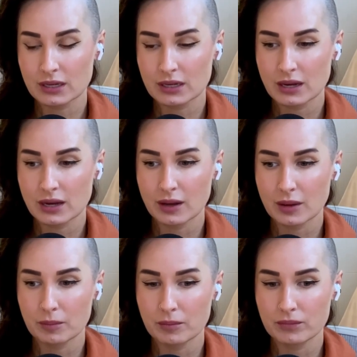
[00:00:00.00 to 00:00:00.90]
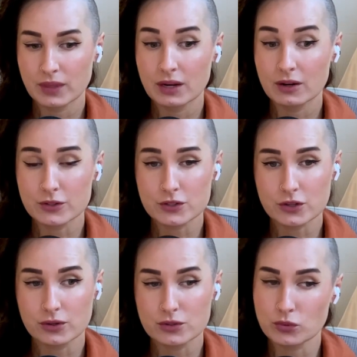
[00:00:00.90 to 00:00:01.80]
and
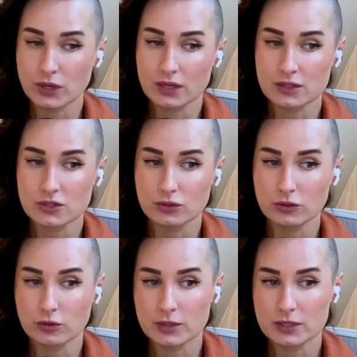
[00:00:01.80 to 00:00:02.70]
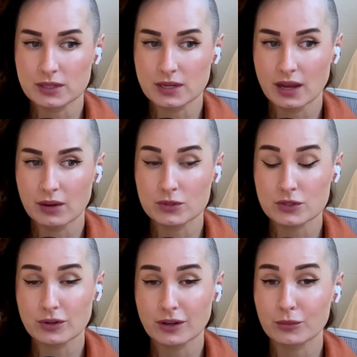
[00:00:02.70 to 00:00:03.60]
also, as we'll get into a little bit today, what's
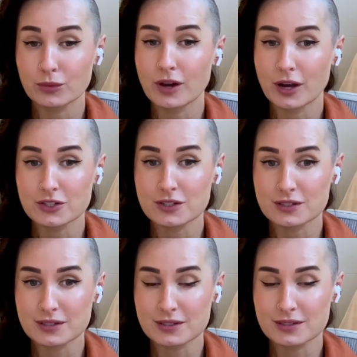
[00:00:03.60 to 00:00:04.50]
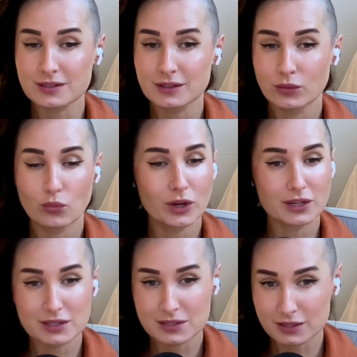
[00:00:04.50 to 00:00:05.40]
going on with consciousness. What
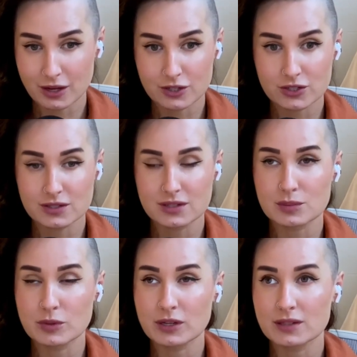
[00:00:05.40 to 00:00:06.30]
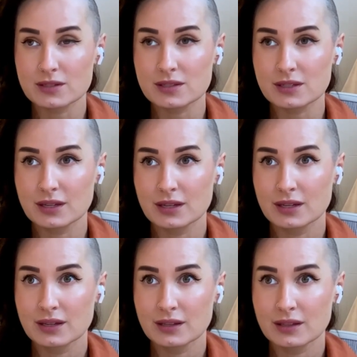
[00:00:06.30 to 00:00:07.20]
is consciousness? Because
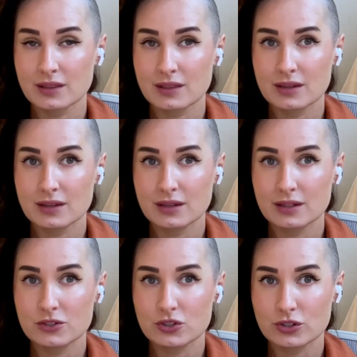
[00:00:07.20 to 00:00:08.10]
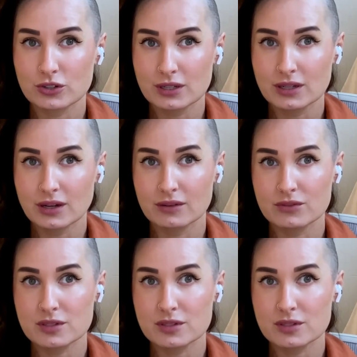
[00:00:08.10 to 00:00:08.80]
the journey of